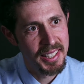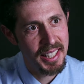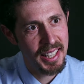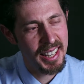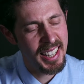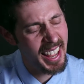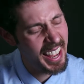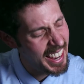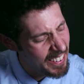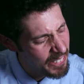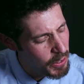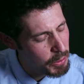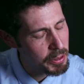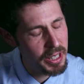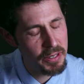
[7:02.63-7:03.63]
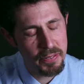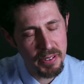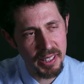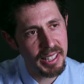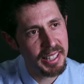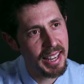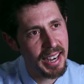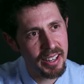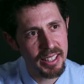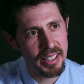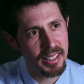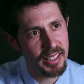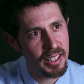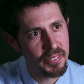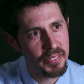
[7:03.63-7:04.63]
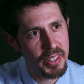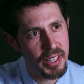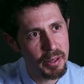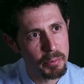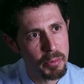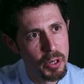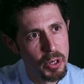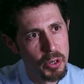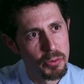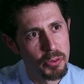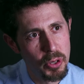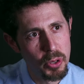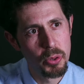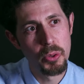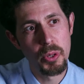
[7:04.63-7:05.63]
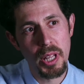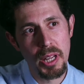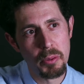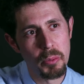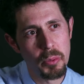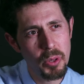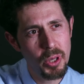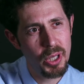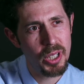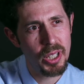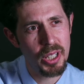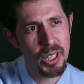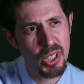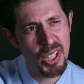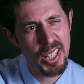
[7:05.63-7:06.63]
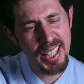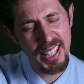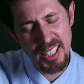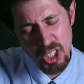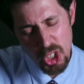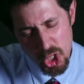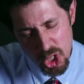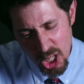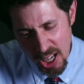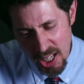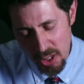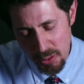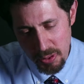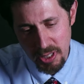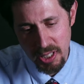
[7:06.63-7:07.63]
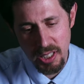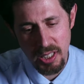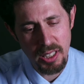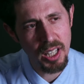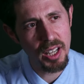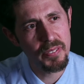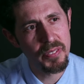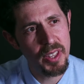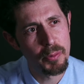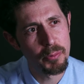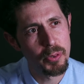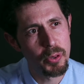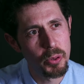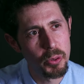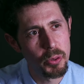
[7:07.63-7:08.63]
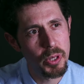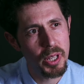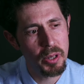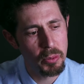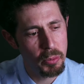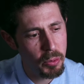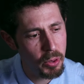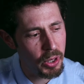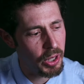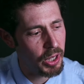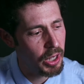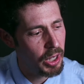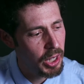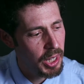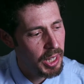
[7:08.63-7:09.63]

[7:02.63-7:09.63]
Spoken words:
And everybody felt like Harriet loved them for who they were and like genuinely loved them for who they were.